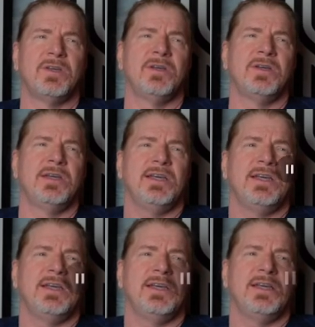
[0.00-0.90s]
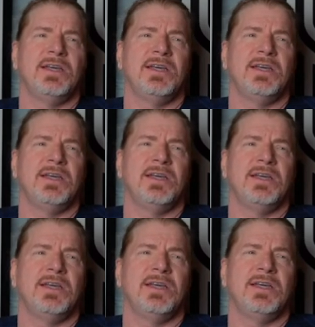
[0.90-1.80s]

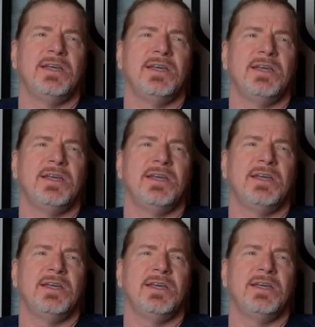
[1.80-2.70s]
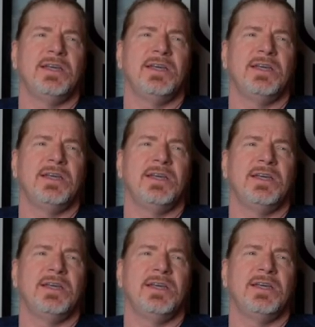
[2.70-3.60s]

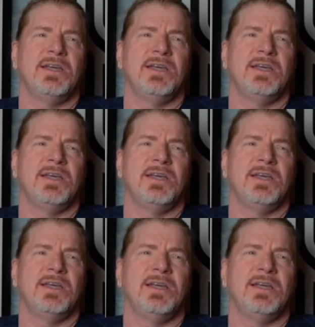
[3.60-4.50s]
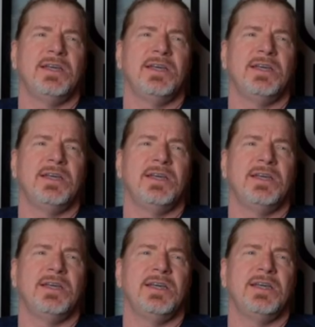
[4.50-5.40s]

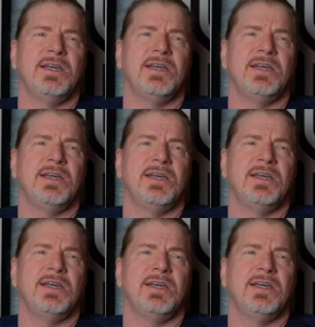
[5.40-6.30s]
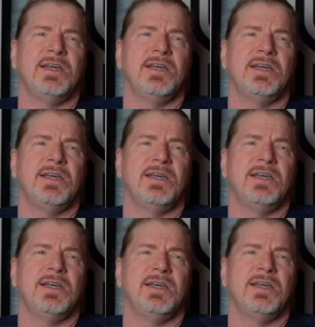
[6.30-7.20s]

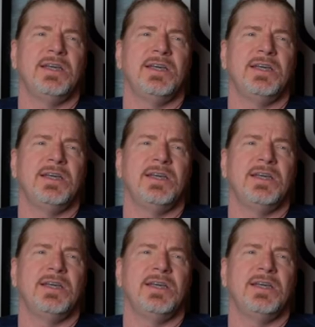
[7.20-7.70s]
Nobody speaks.